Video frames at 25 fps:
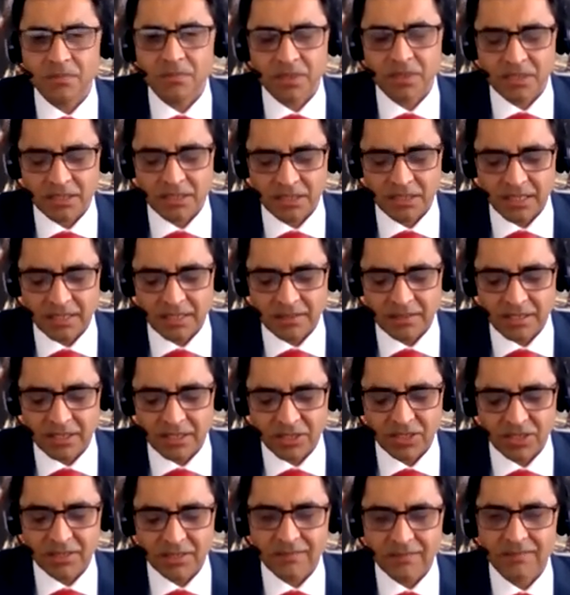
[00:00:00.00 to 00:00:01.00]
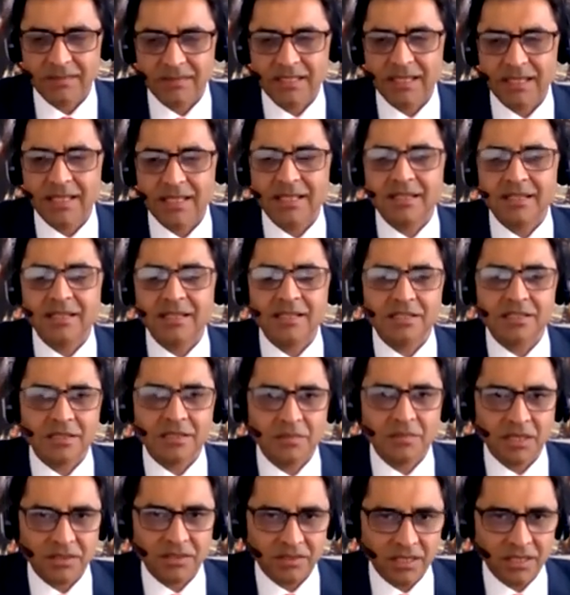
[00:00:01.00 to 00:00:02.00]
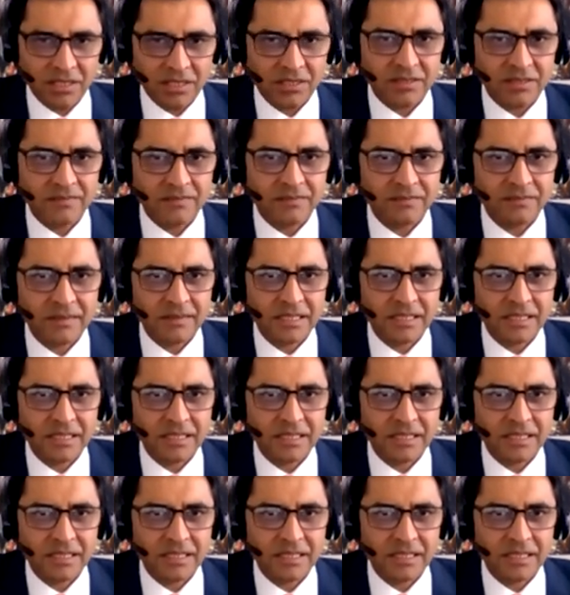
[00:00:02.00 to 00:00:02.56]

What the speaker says: personalization and customization.